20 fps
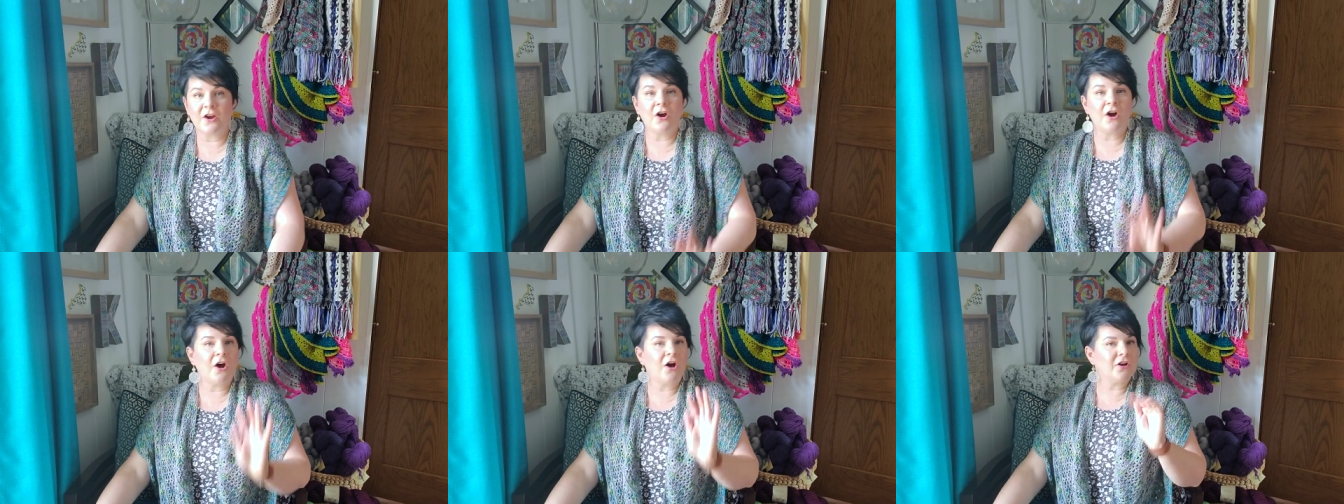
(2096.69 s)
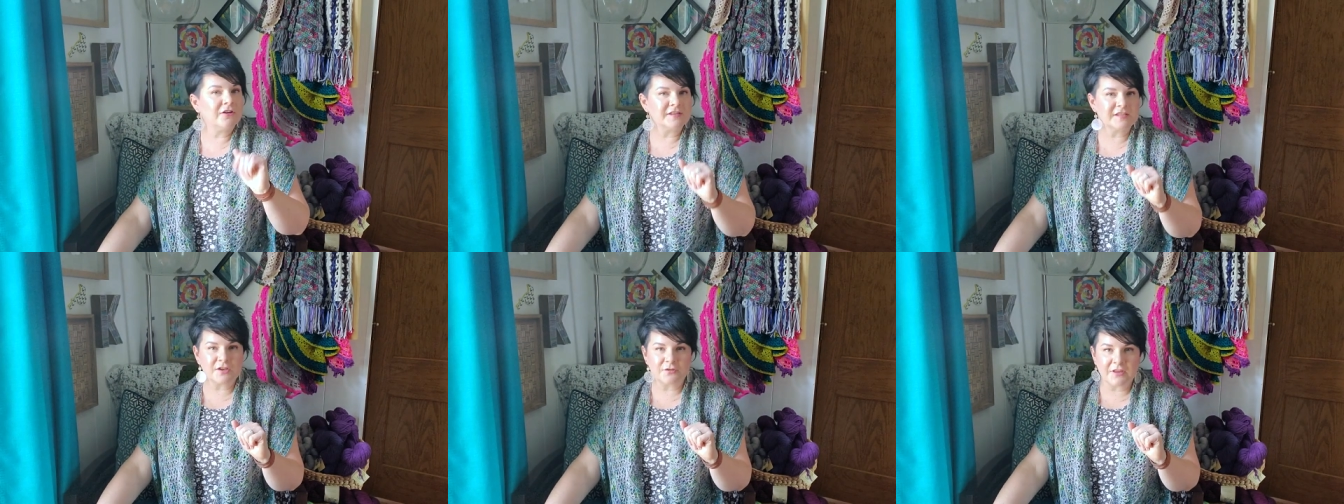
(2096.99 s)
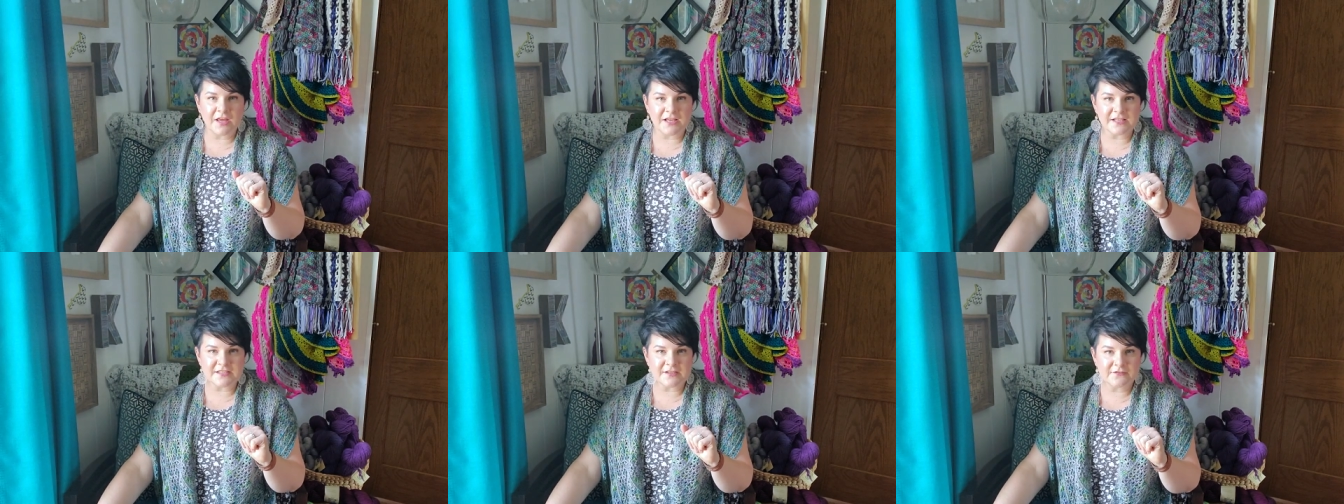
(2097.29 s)
Also
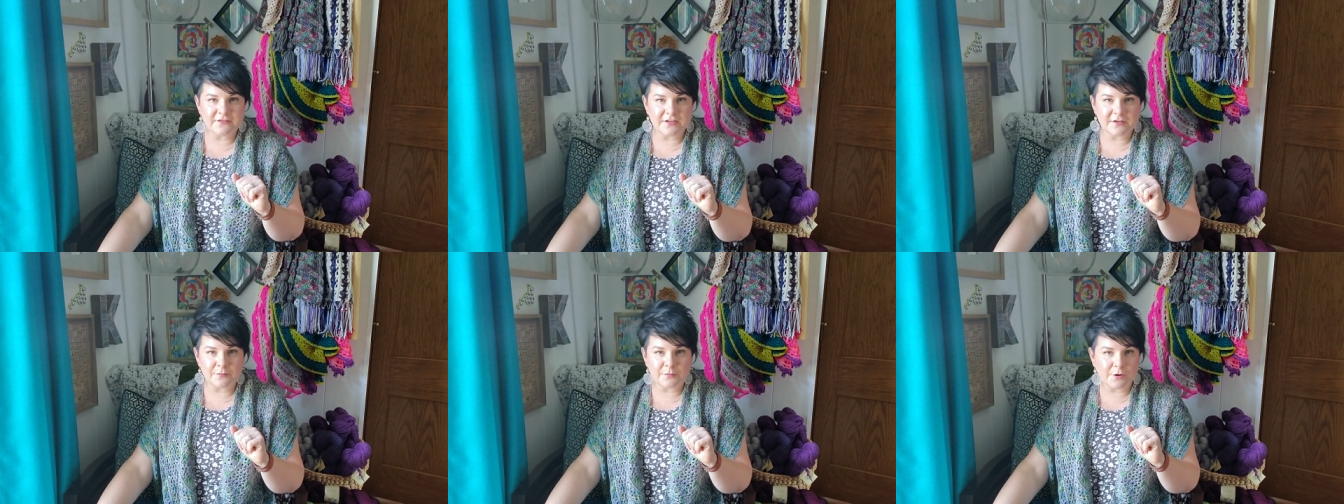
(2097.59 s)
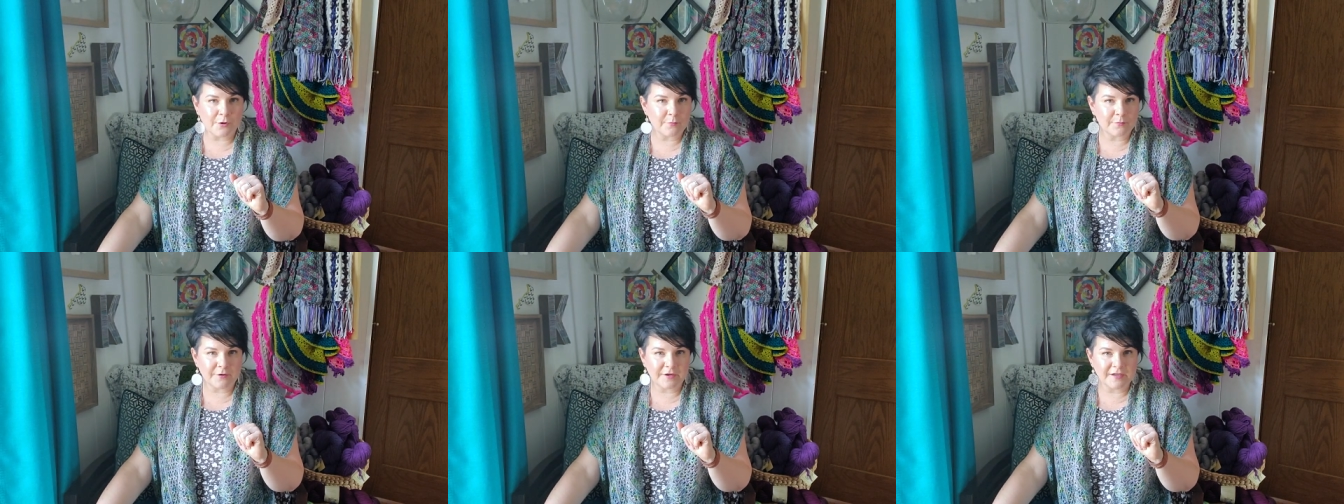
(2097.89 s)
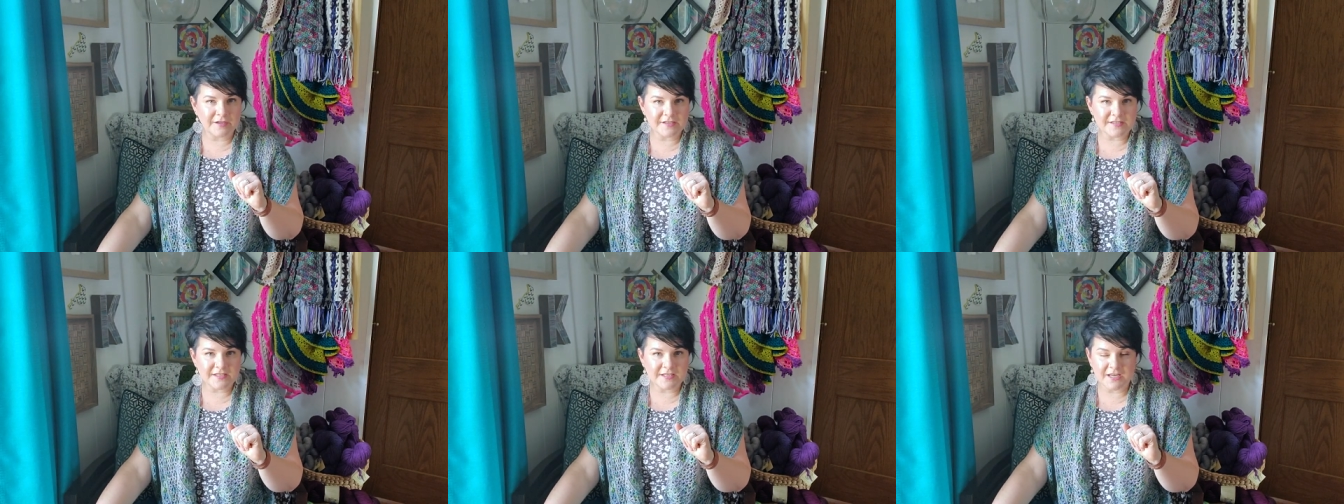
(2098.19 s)
lots of
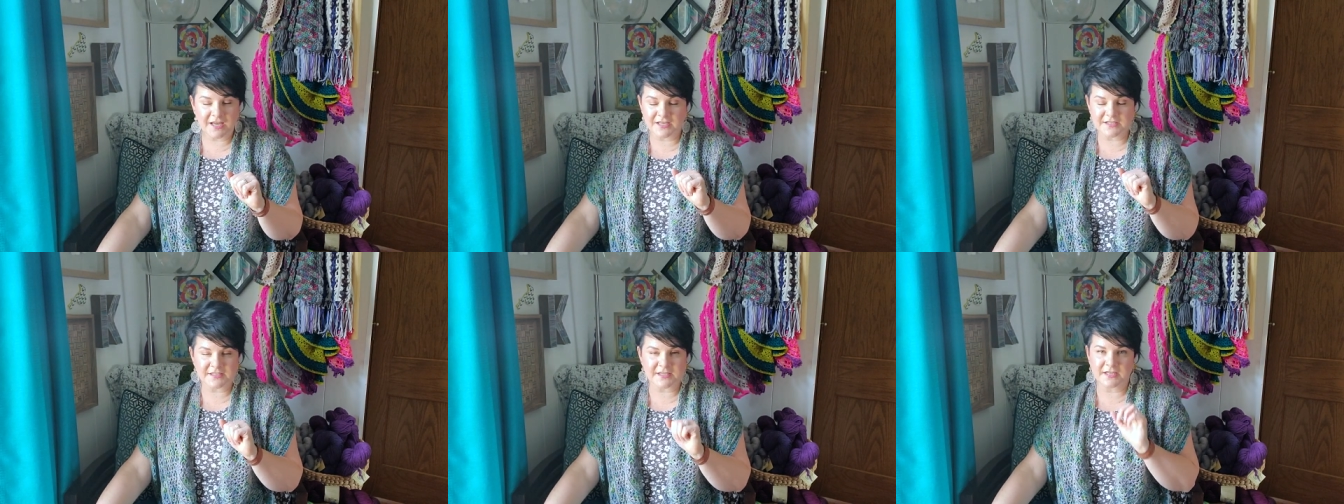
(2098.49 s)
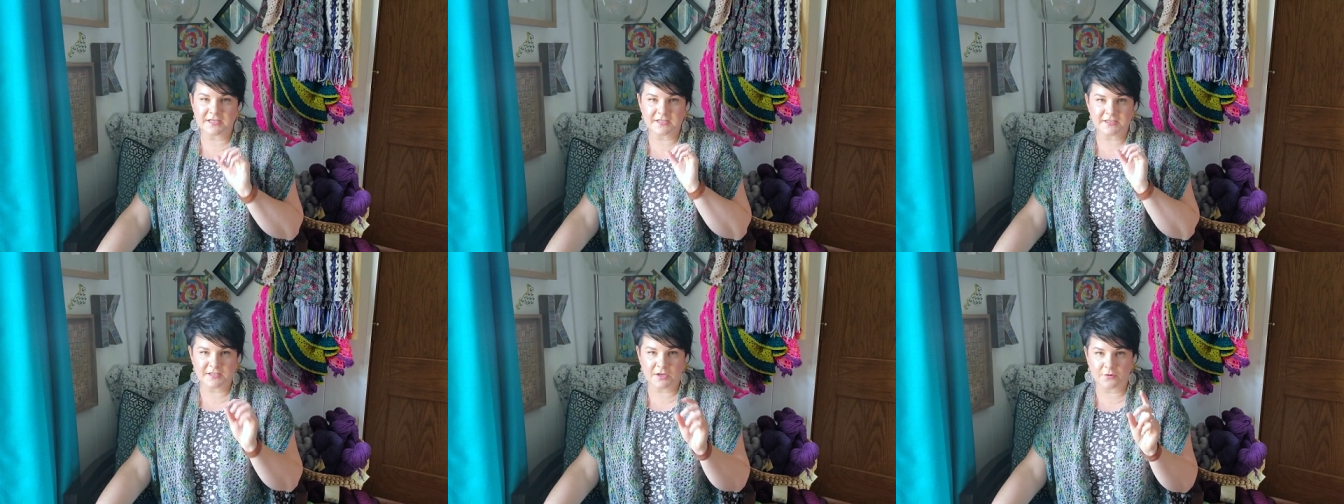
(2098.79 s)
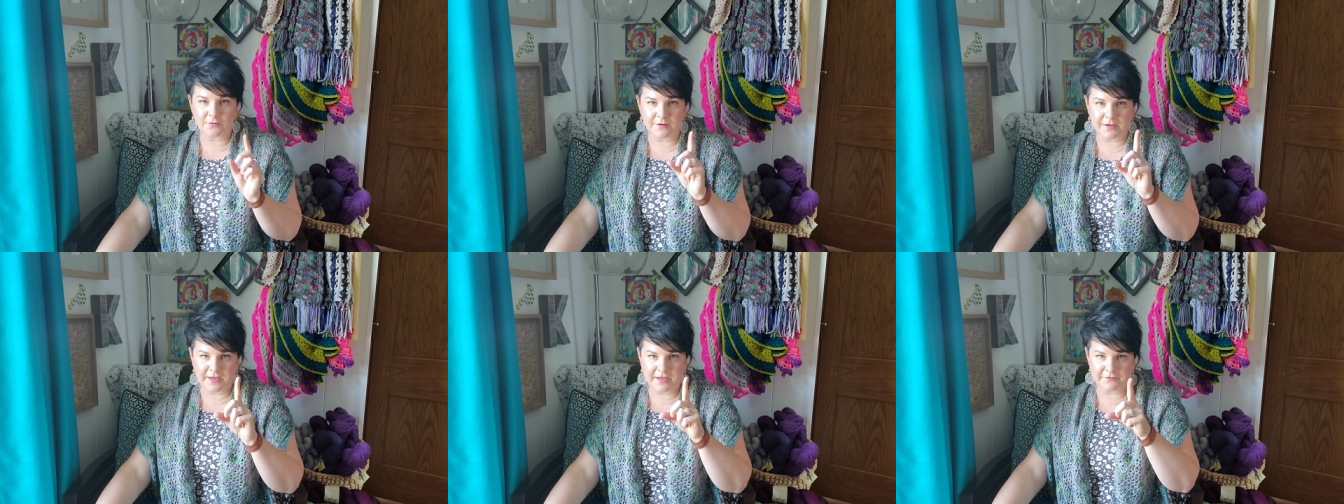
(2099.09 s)
inappropriateness and cussing,
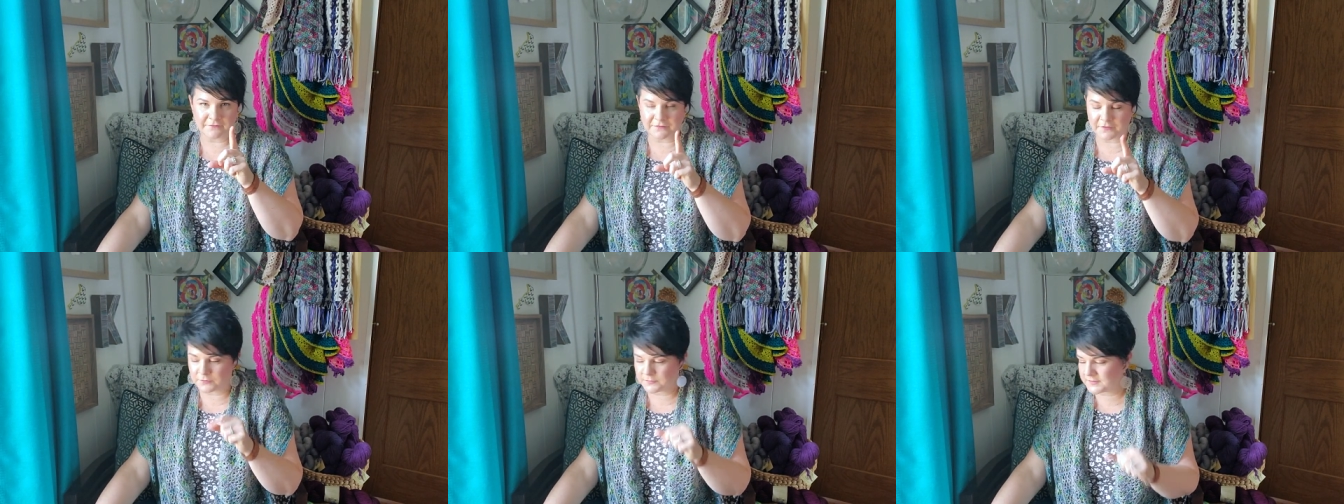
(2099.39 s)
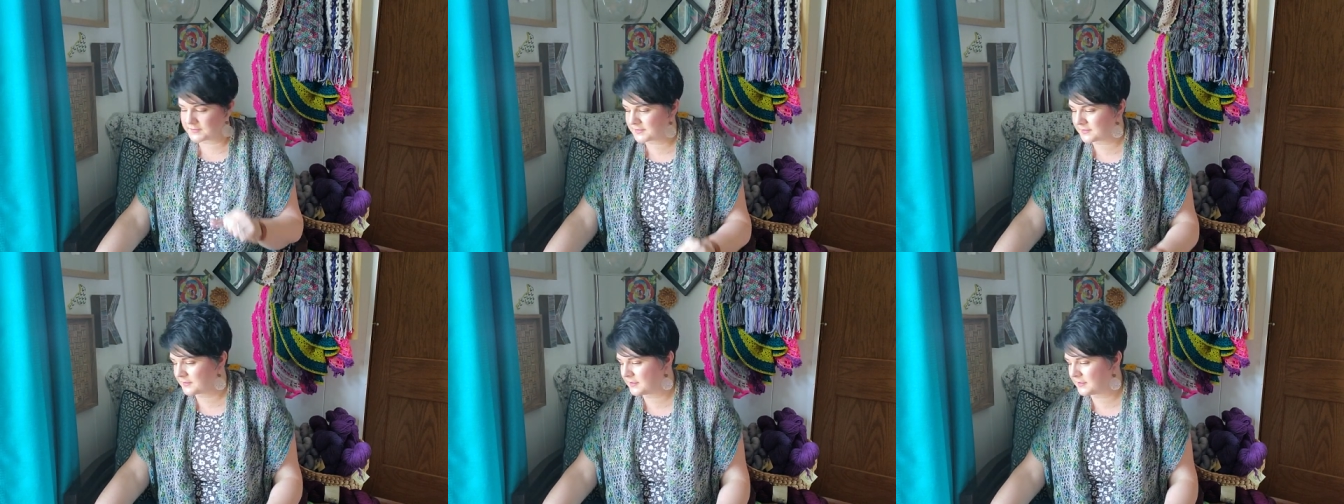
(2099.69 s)
so headphones.